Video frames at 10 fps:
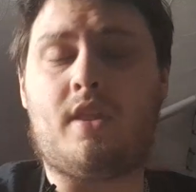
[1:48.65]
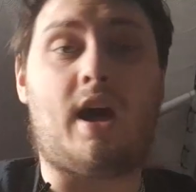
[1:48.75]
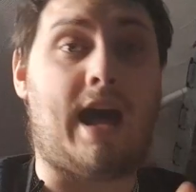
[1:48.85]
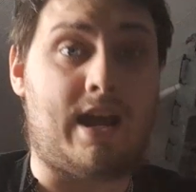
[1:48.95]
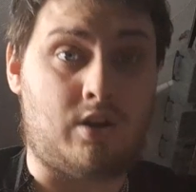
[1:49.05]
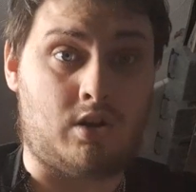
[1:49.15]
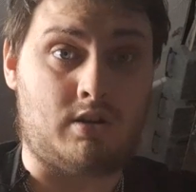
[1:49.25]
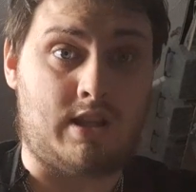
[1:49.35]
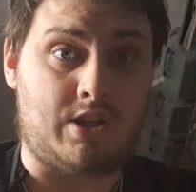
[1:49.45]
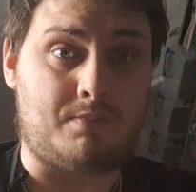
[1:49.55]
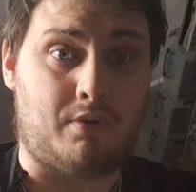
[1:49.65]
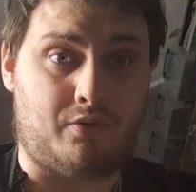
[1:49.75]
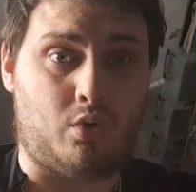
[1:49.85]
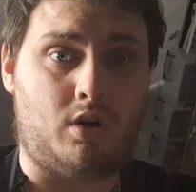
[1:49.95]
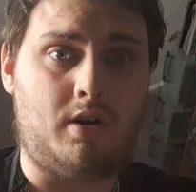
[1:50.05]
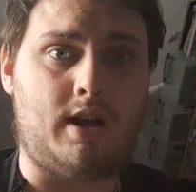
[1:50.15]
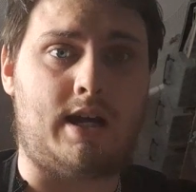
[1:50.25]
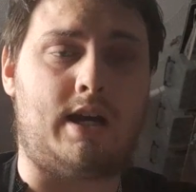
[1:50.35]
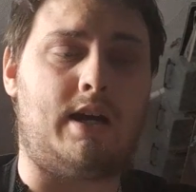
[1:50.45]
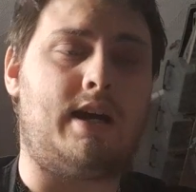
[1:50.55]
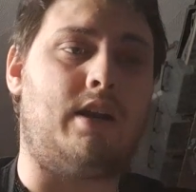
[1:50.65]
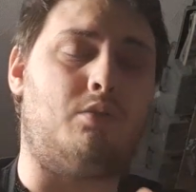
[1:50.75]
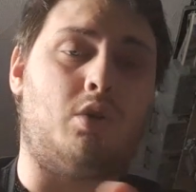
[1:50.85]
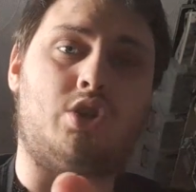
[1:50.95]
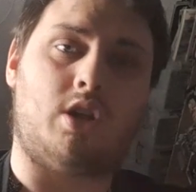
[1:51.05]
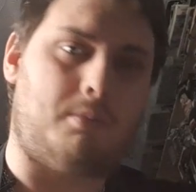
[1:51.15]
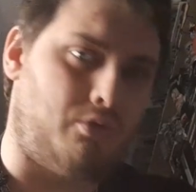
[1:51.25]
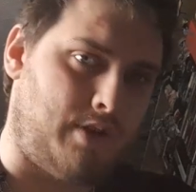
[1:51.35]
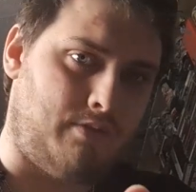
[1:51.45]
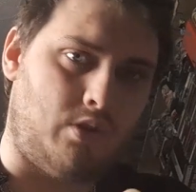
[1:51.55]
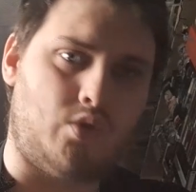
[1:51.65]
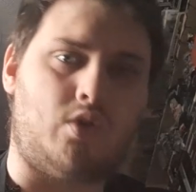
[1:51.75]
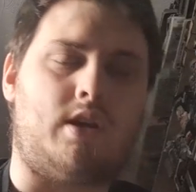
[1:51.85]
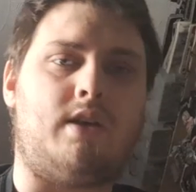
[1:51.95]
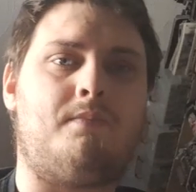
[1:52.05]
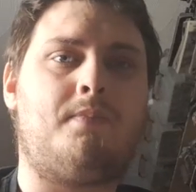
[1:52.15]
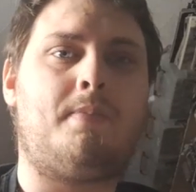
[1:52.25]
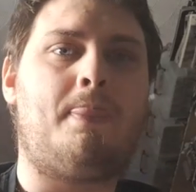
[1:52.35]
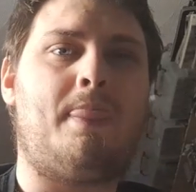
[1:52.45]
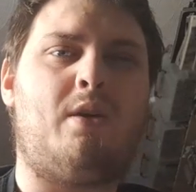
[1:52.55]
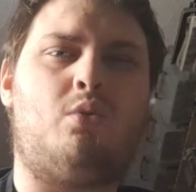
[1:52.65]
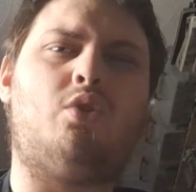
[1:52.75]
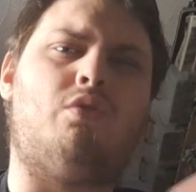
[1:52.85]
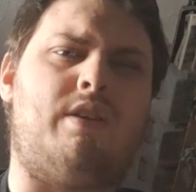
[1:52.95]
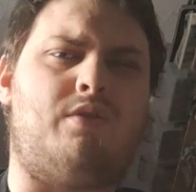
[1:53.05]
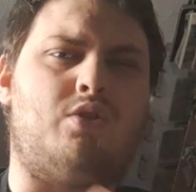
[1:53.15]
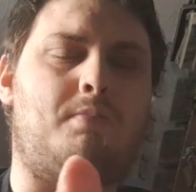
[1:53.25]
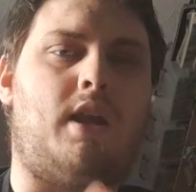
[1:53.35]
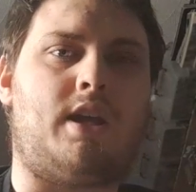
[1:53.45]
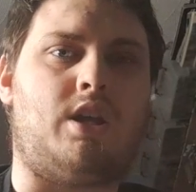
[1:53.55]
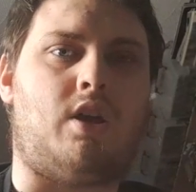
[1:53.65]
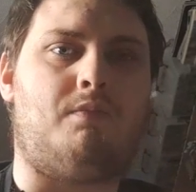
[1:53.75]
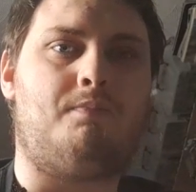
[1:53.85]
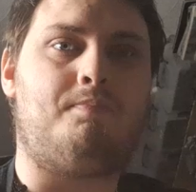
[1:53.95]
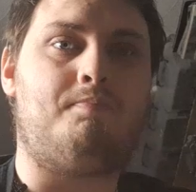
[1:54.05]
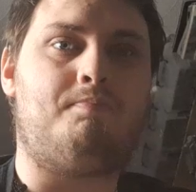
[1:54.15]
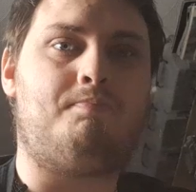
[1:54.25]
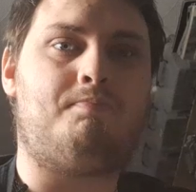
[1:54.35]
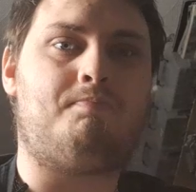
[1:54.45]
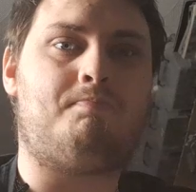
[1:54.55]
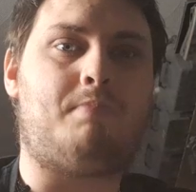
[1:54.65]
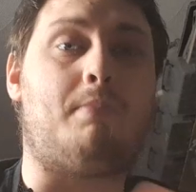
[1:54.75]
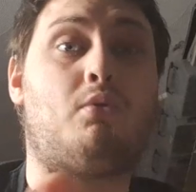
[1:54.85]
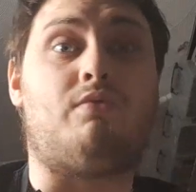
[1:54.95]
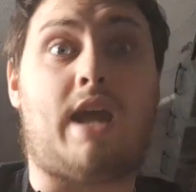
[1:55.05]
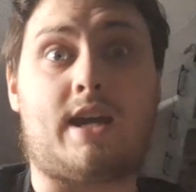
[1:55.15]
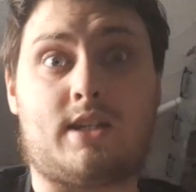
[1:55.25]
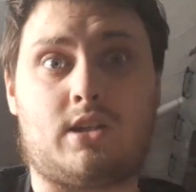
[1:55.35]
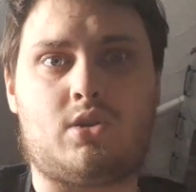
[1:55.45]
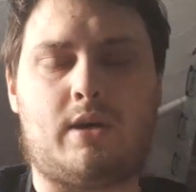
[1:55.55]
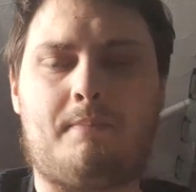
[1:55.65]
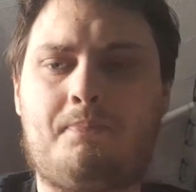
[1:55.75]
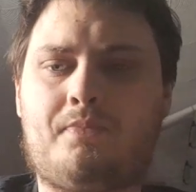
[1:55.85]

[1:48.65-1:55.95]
I had heard this before, and I've watched a couple reviews on it. Well, not reviews, but like, people reacting to it.